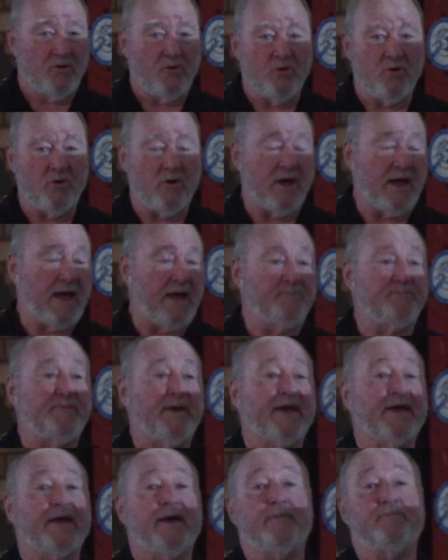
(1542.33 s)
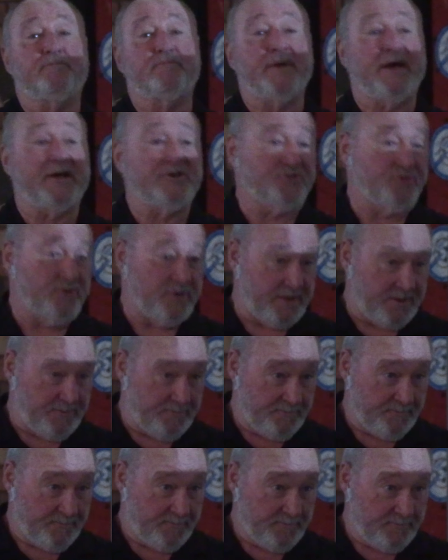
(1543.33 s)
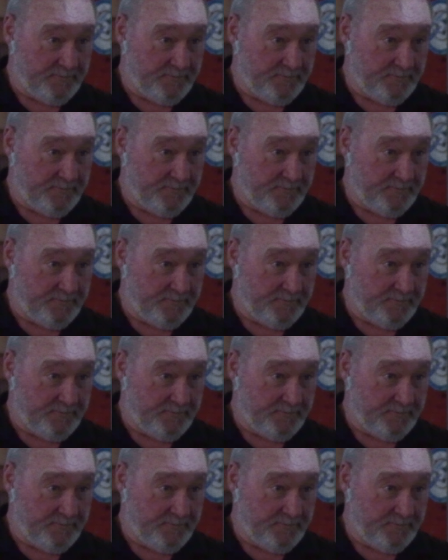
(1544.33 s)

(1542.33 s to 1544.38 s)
or a backup battery.